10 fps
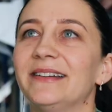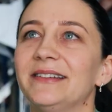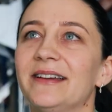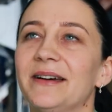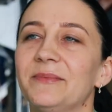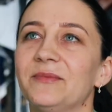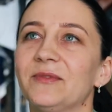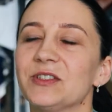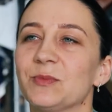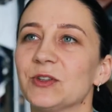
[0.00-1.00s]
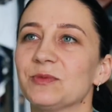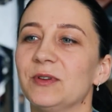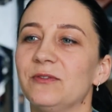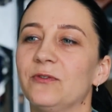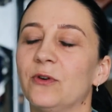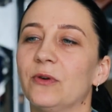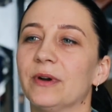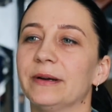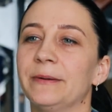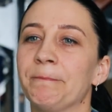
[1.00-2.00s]
And I'm responsible
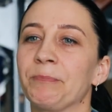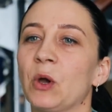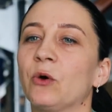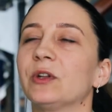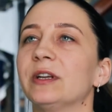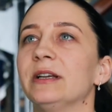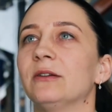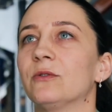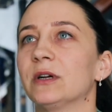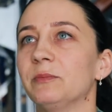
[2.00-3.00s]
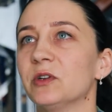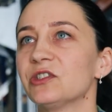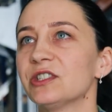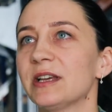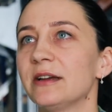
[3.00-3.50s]
for um, ordering local purchase